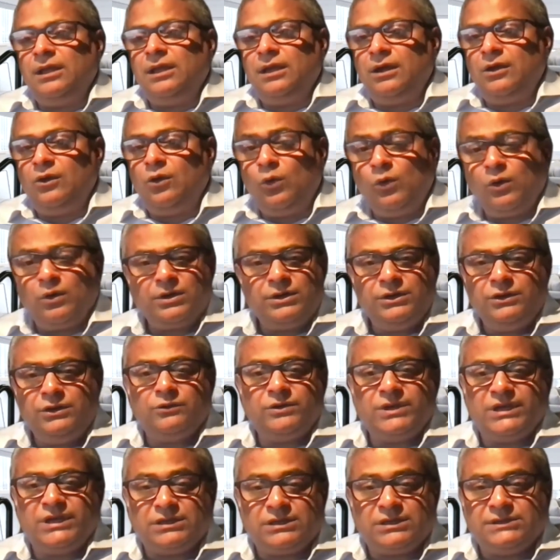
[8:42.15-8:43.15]
or you
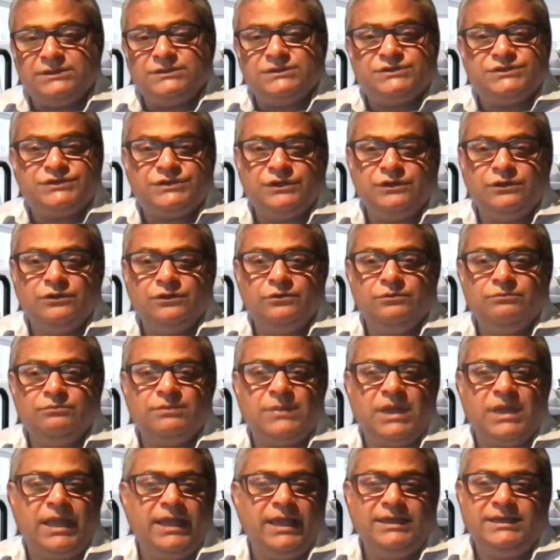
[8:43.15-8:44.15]
can
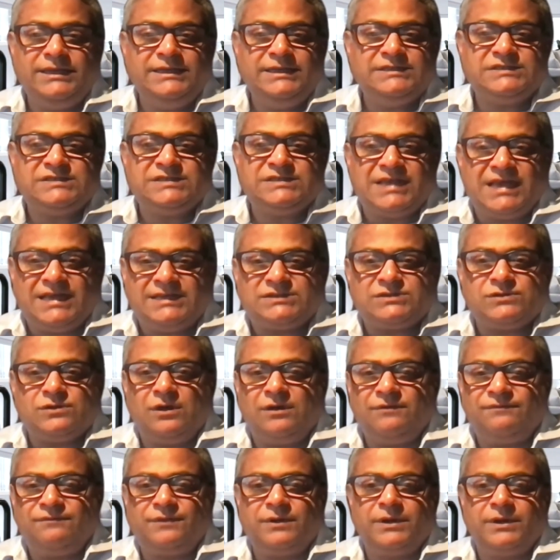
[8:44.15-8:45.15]
consume any SaaS
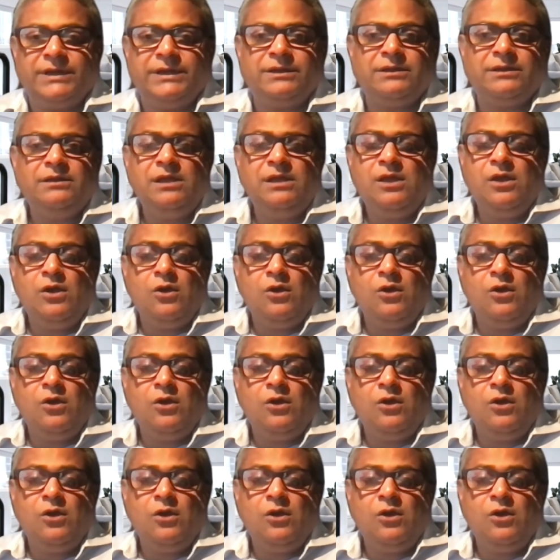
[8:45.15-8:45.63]
offering